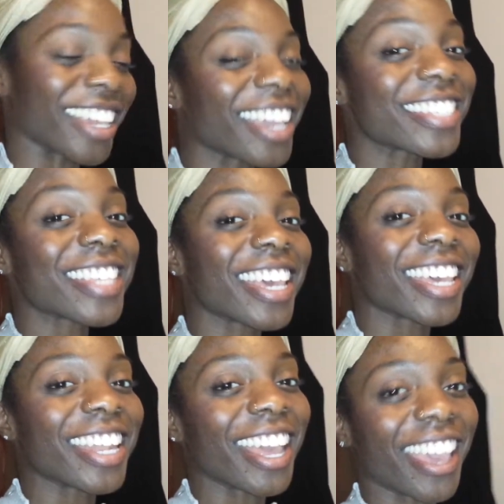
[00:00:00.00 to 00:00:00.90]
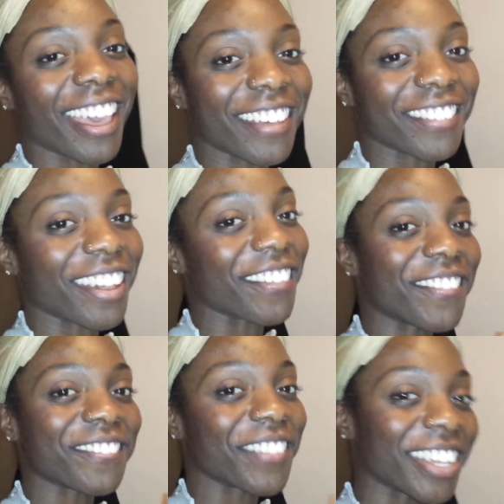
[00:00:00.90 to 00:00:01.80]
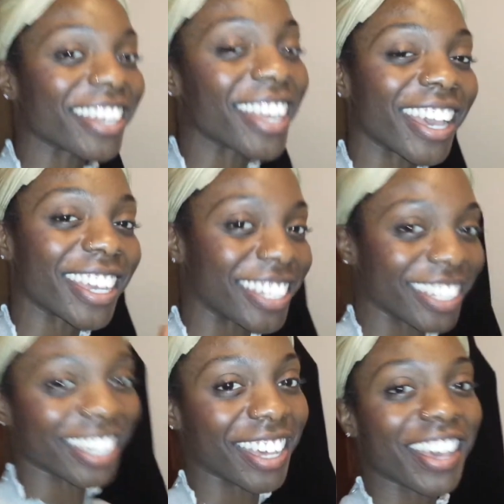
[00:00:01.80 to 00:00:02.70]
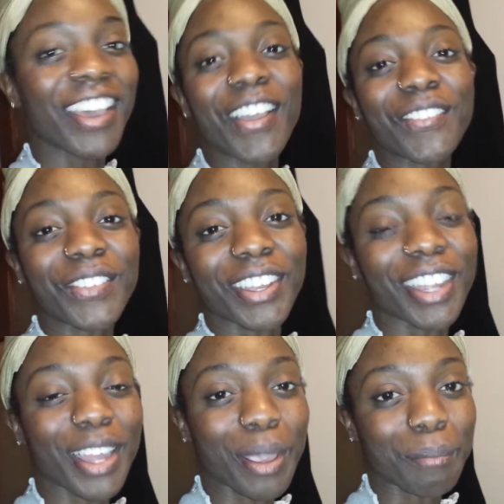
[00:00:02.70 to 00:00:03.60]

like I said, I have a fun idea for